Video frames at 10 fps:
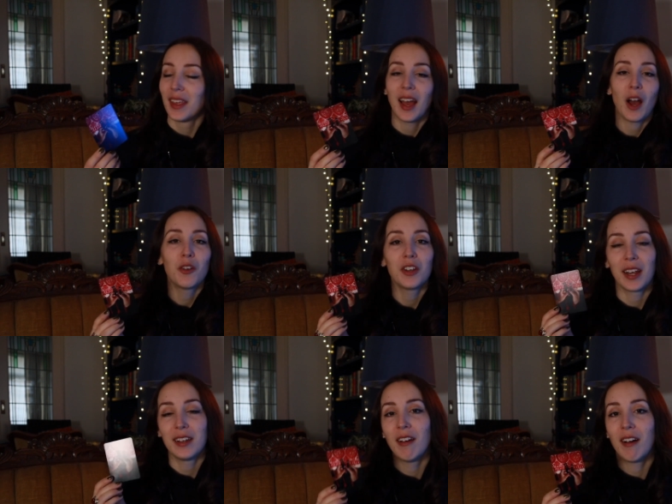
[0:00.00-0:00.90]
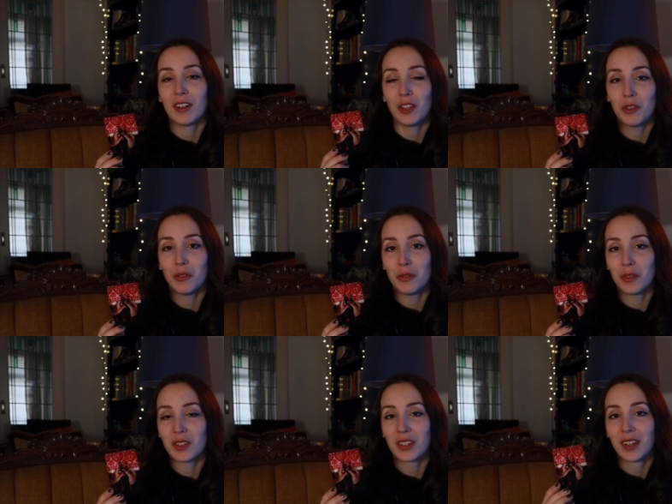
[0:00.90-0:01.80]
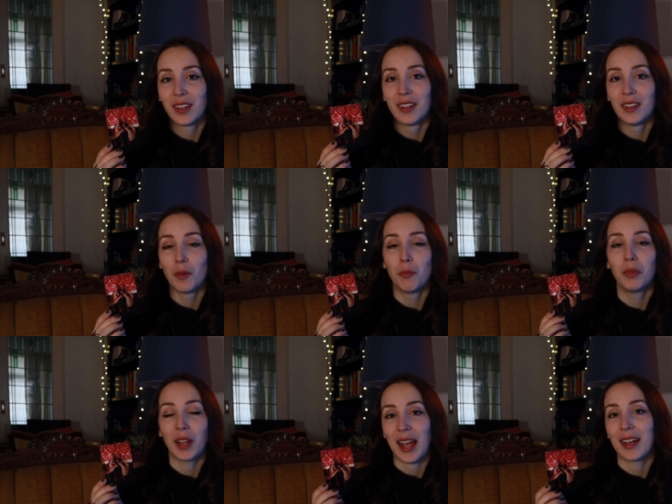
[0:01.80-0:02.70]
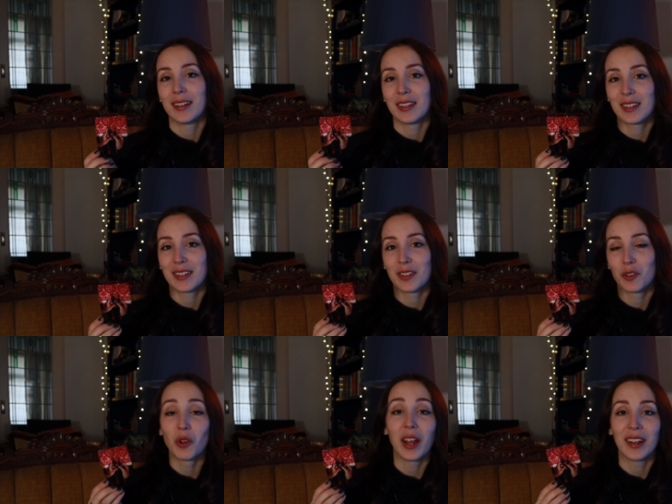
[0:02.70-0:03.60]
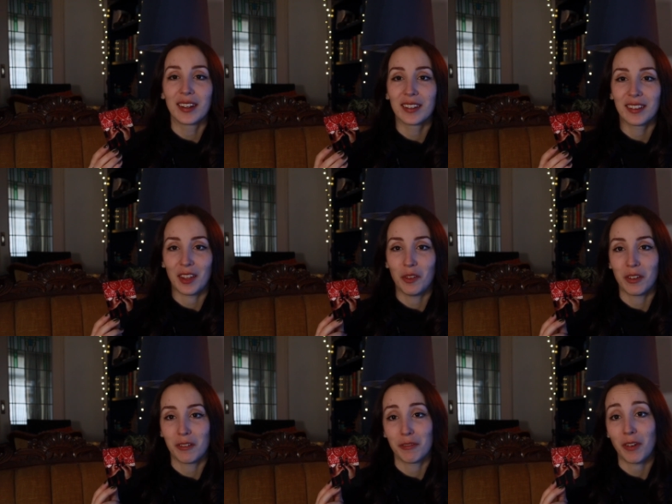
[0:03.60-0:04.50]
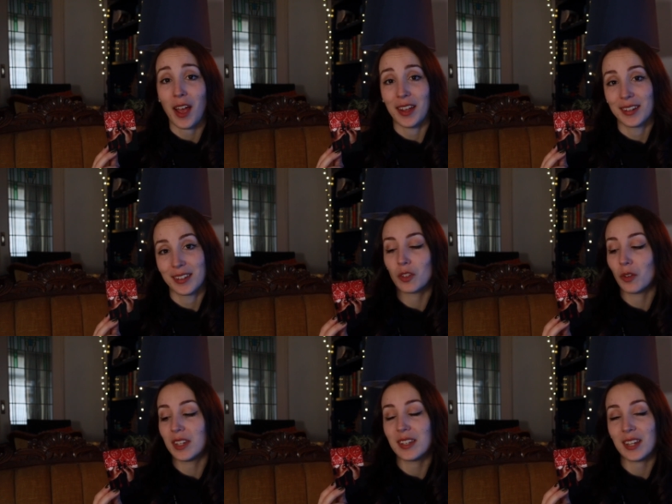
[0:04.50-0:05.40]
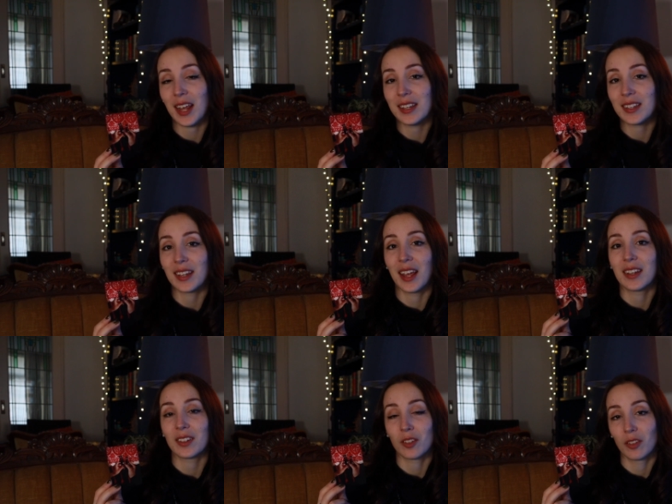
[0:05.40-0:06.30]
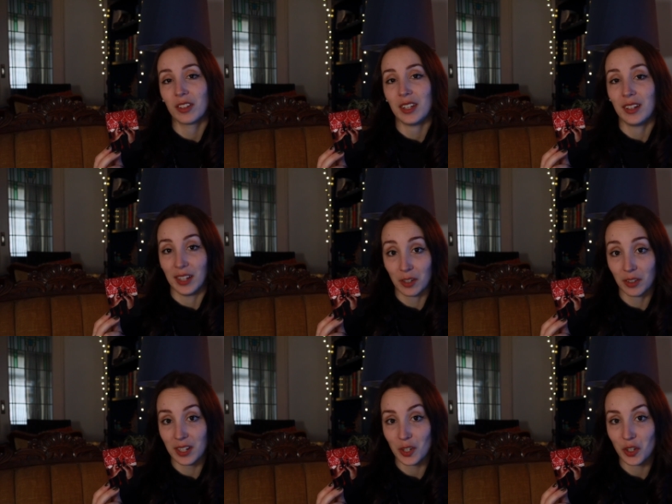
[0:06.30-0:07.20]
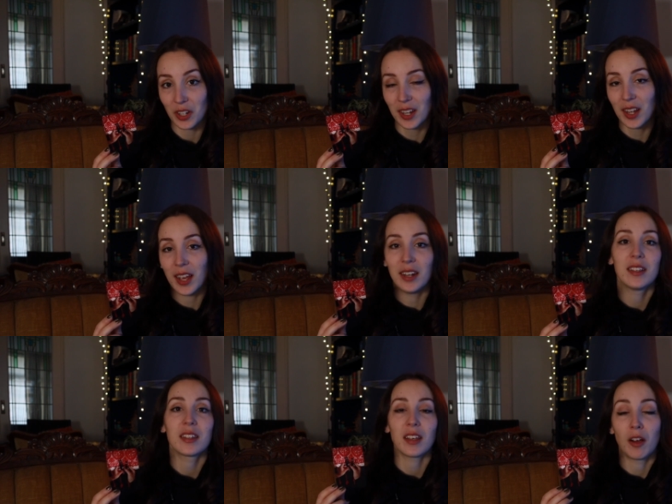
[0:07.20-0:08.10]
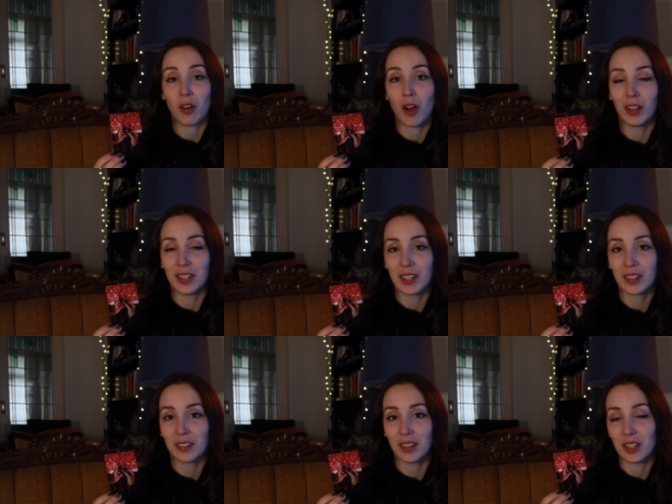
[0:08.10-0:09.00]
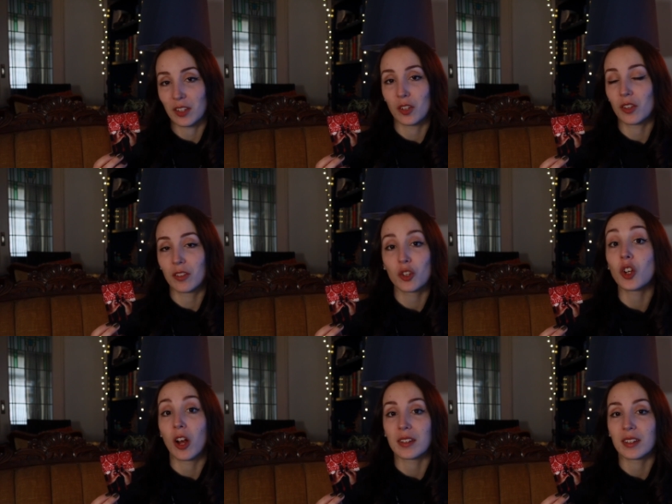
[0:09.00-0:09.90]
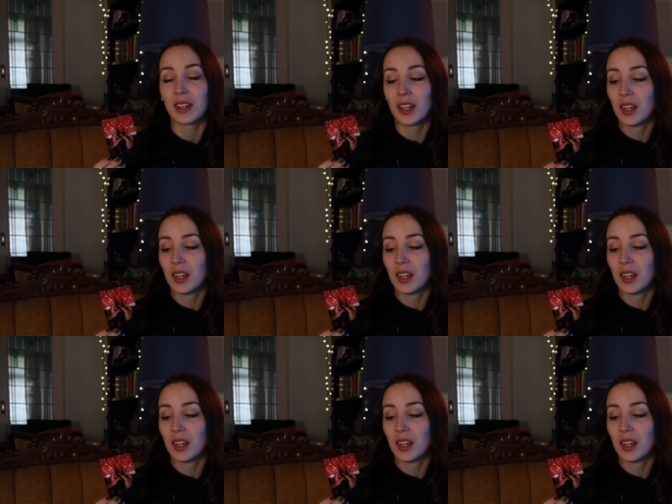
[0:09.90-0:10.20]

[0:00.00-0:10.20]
how could I not use the blackest drink that you can find? So this tastes like salty licorice and it's alcoholic. It's a shot.